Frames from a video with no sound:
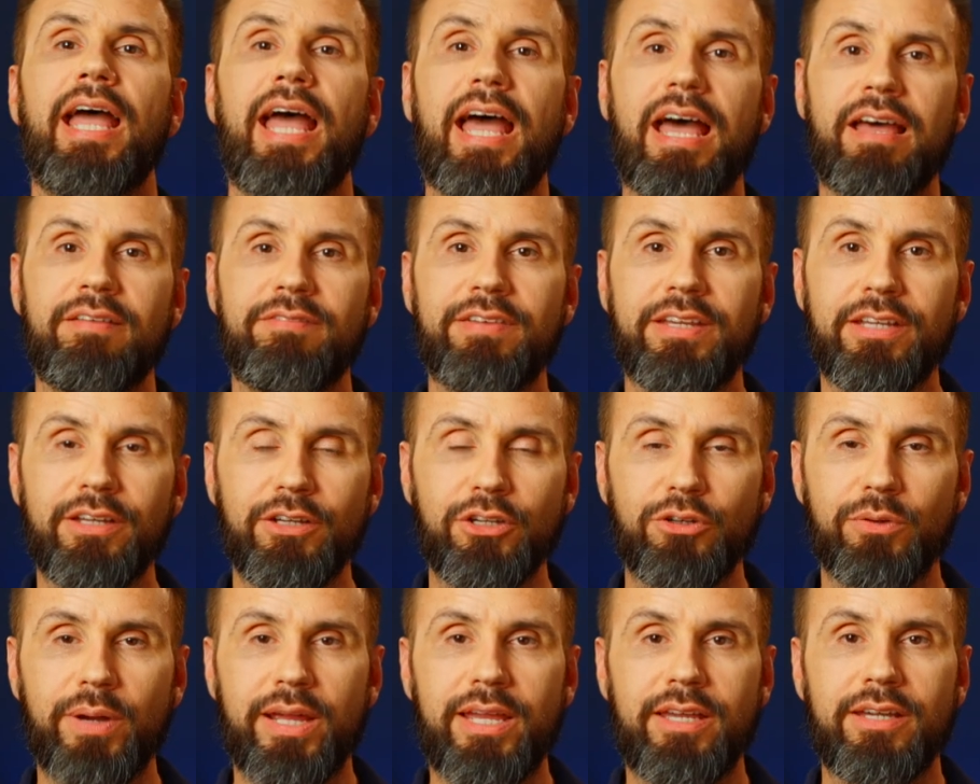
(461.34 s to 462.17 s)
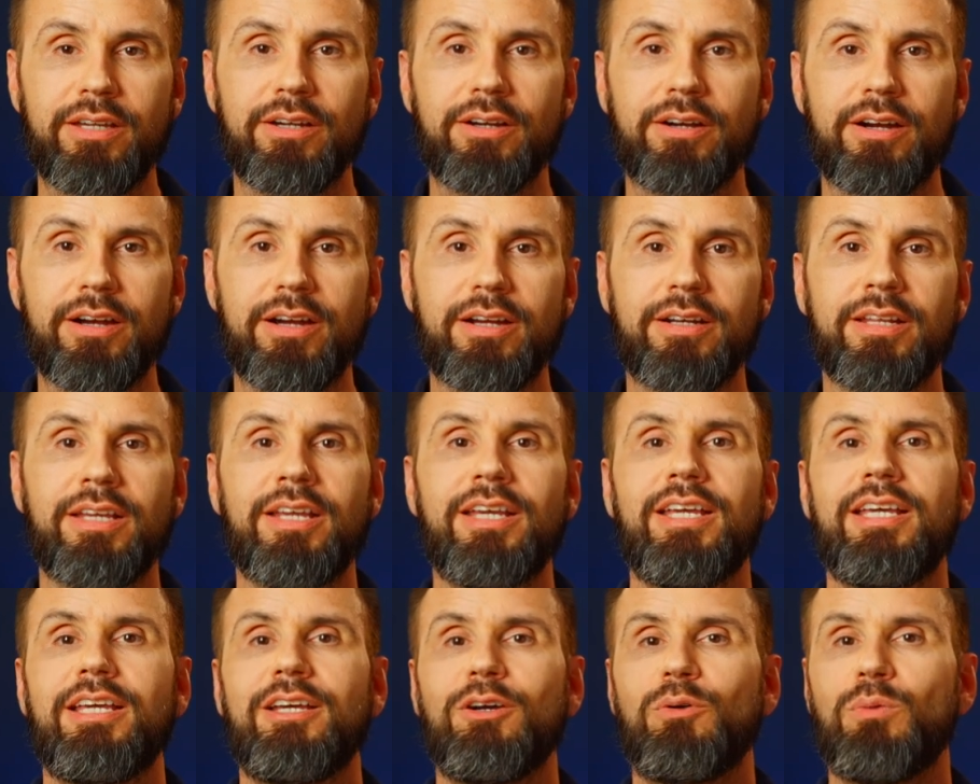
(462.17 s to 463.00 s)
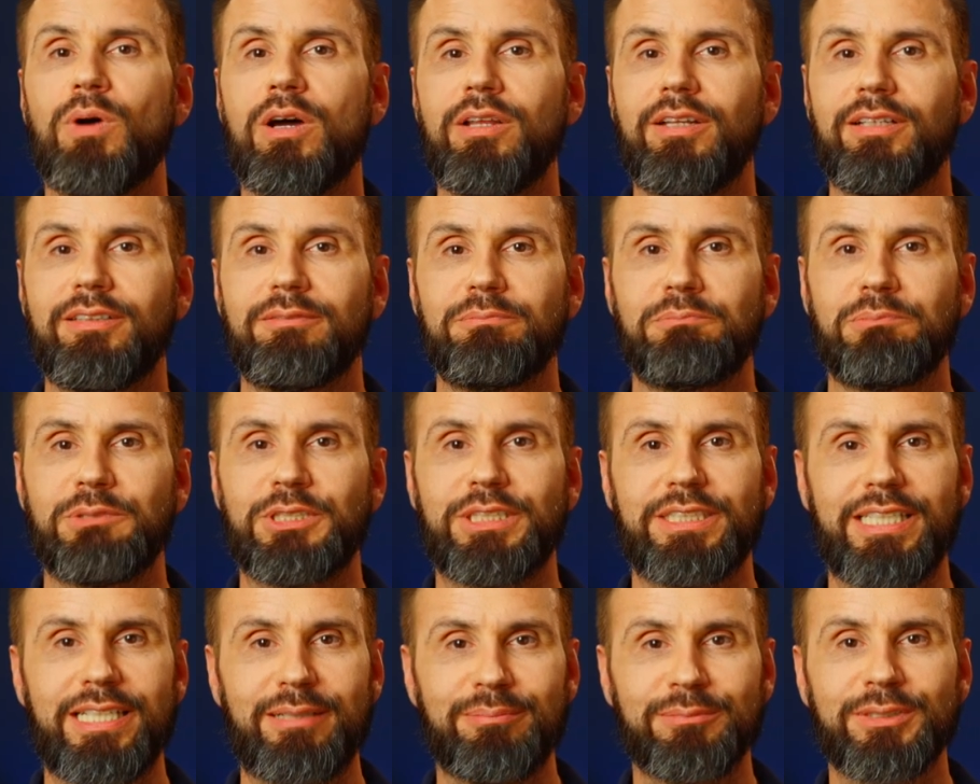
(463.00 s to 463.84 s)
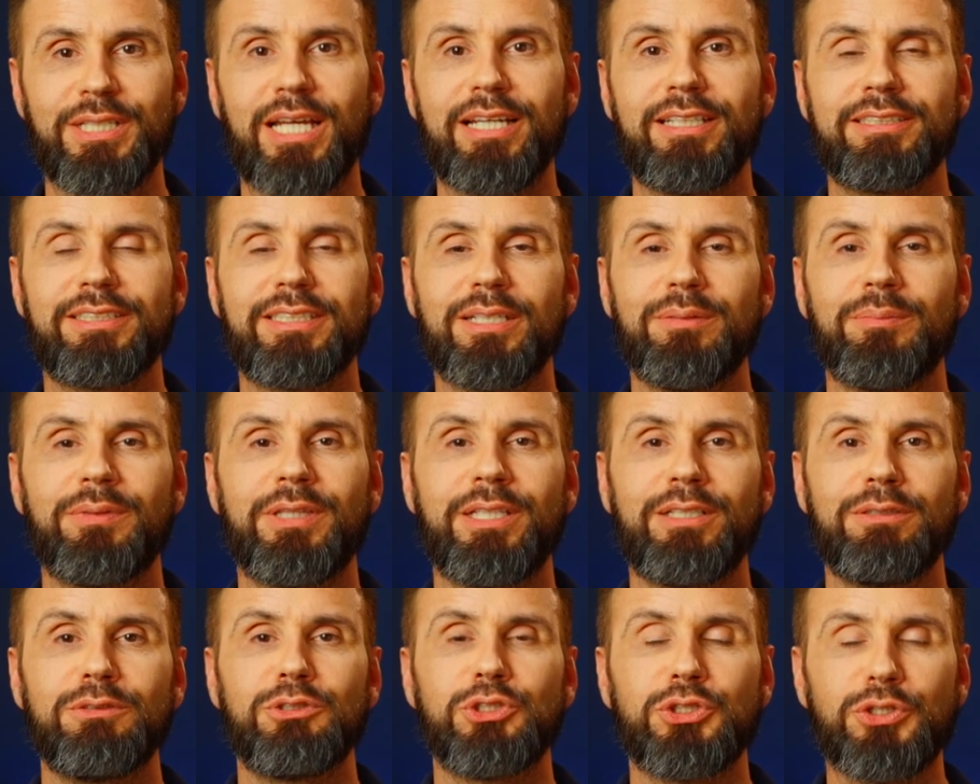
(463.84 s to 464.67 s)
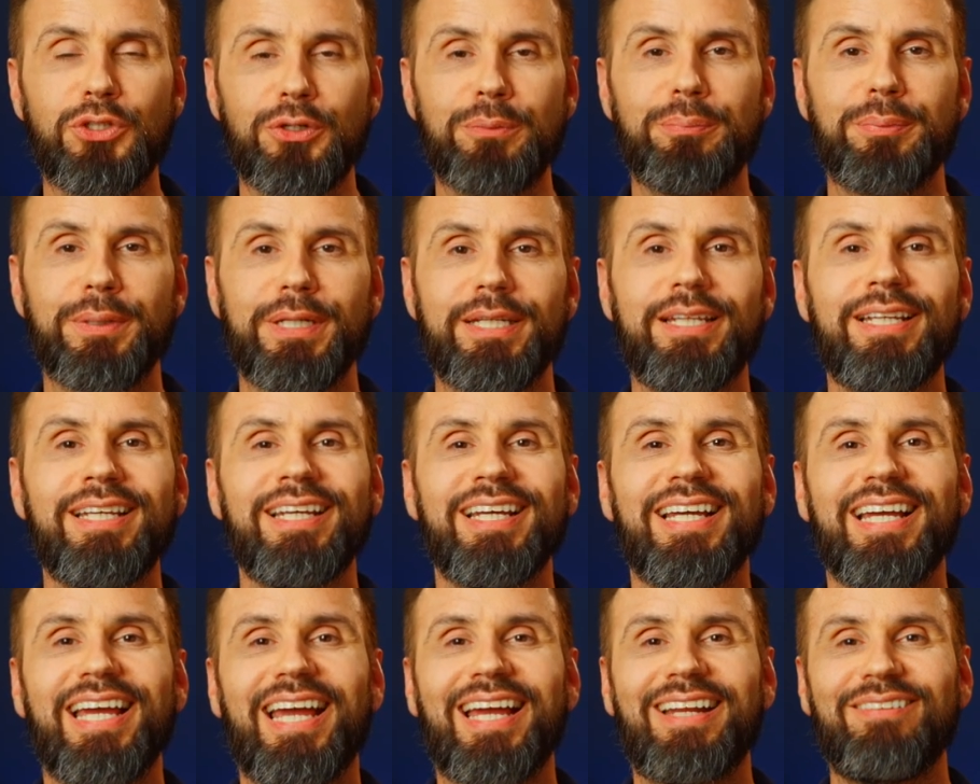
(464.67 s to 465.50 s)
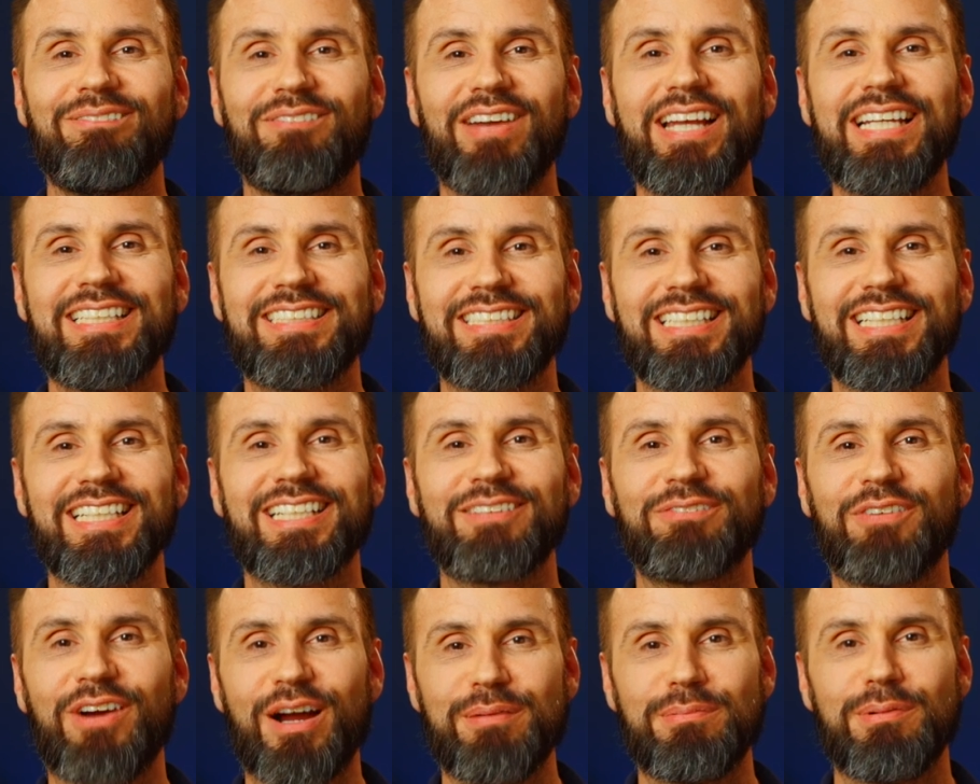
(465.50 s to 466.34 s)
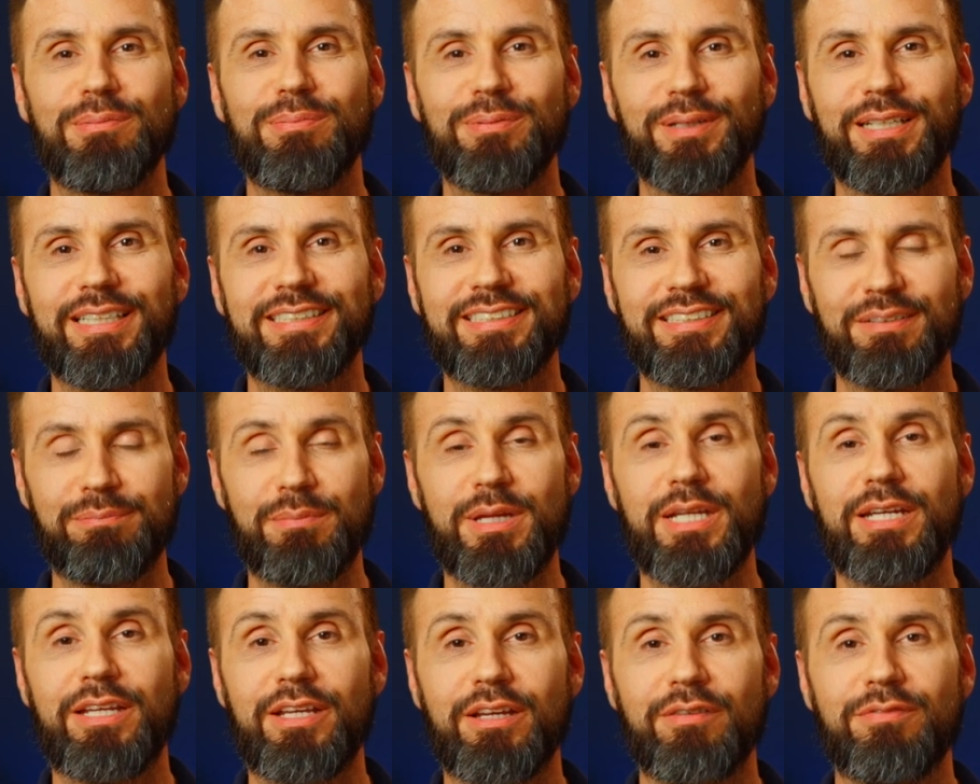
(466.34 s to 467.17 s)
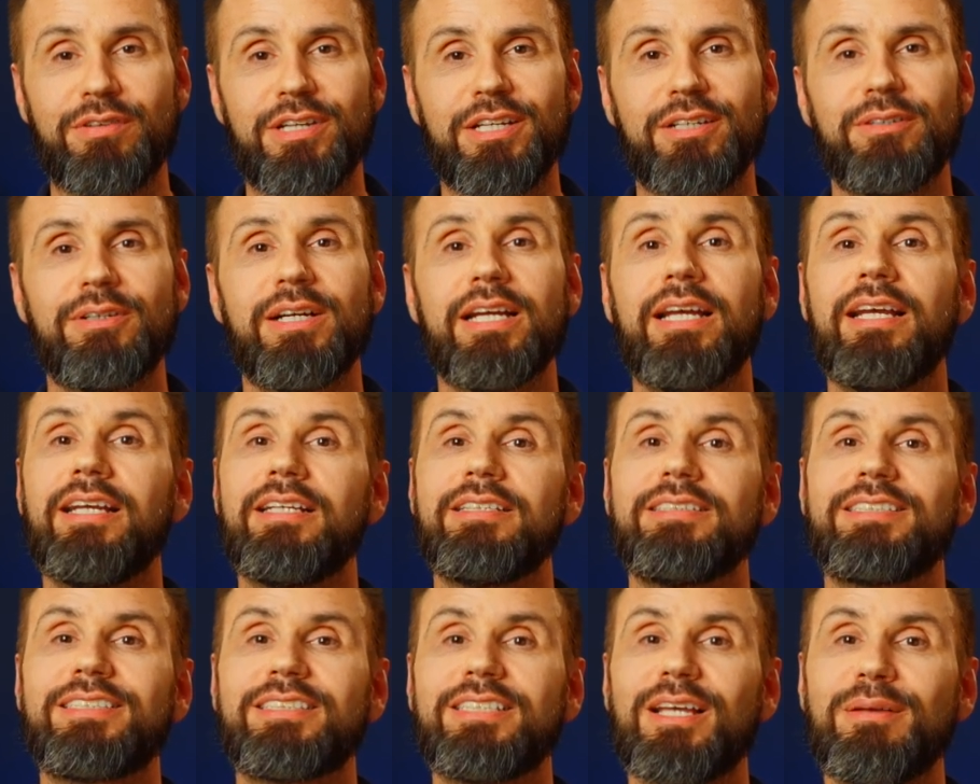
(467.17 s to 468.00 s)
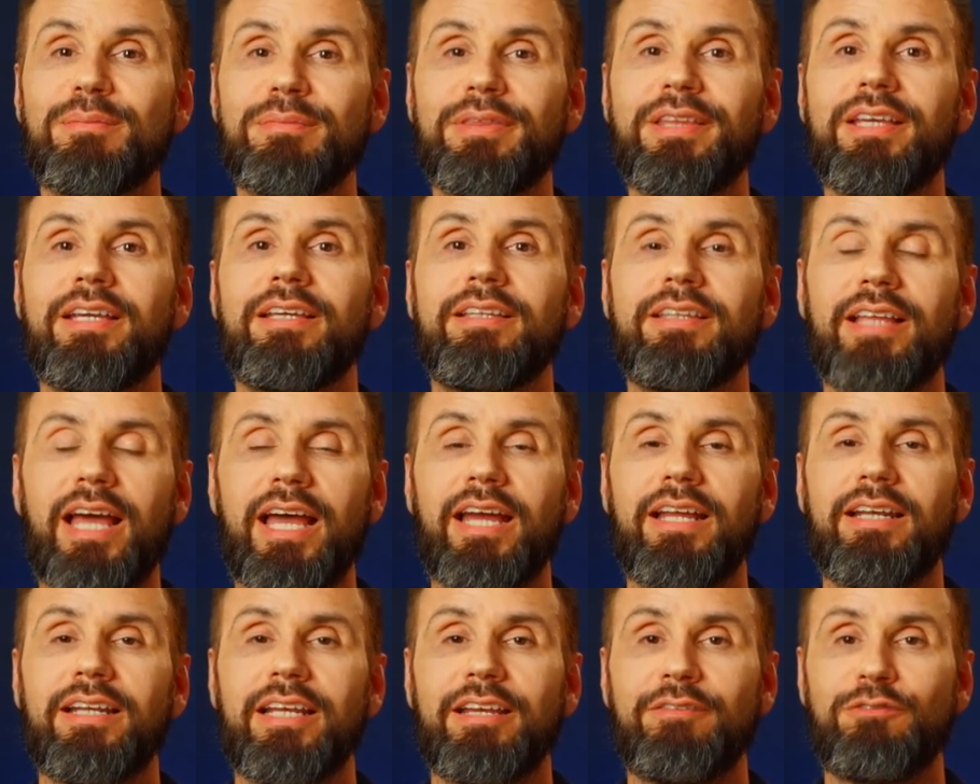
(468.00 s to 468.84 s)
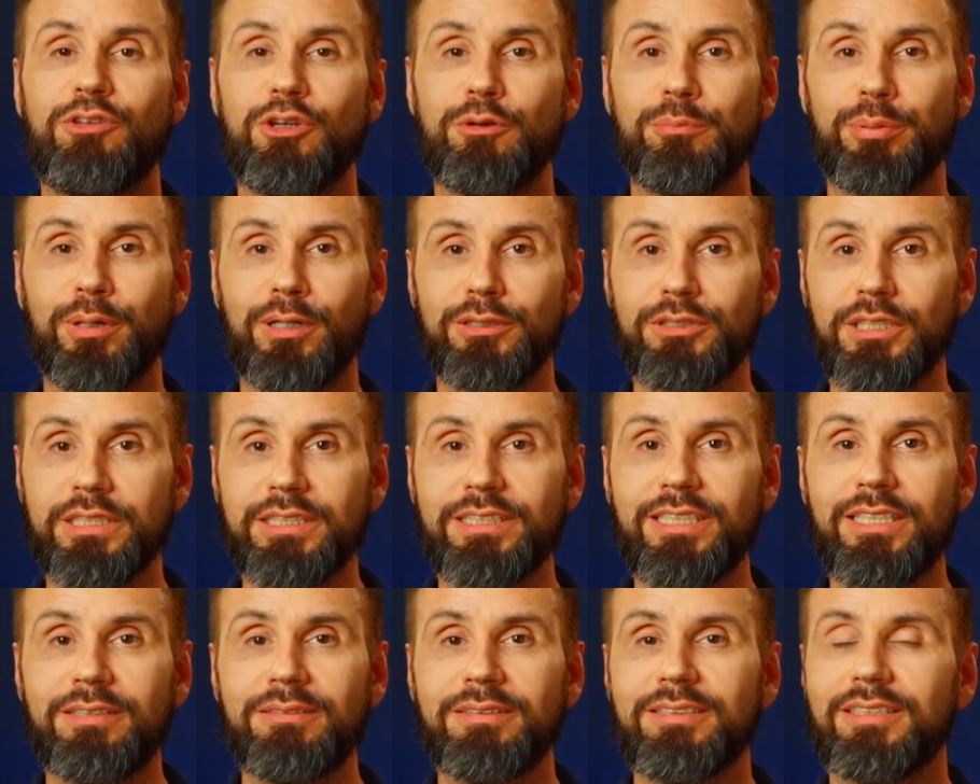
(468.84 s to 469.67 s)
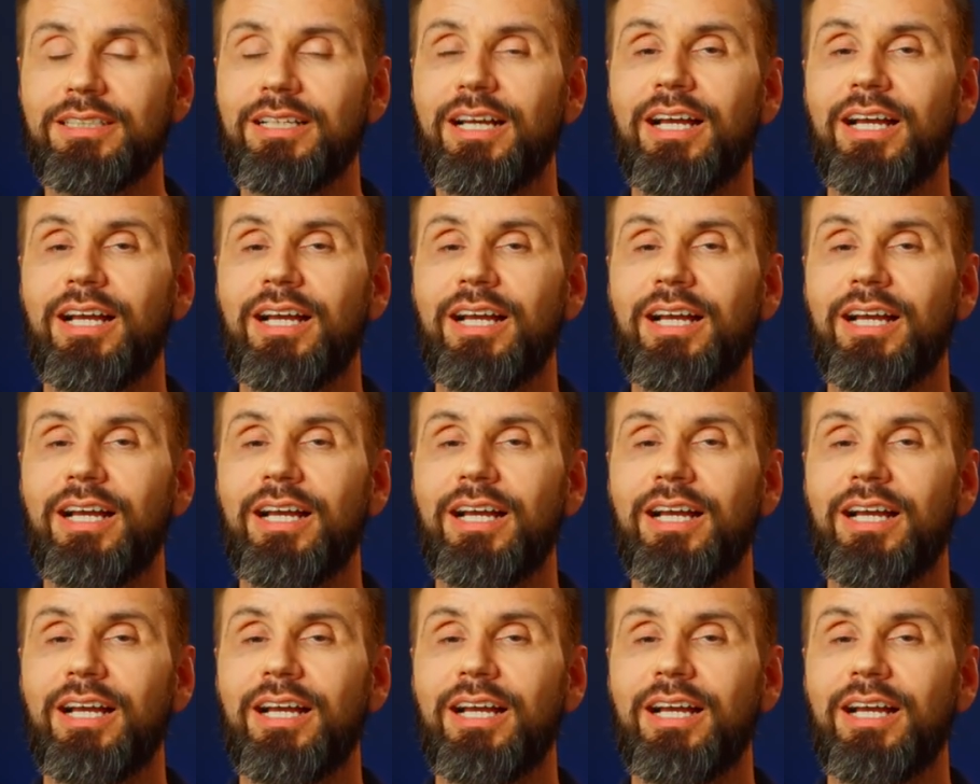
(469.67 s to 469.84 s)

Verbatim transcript: having a gray card, while it seems like something stupid and basic probably to many of you, is something that if you purchase it,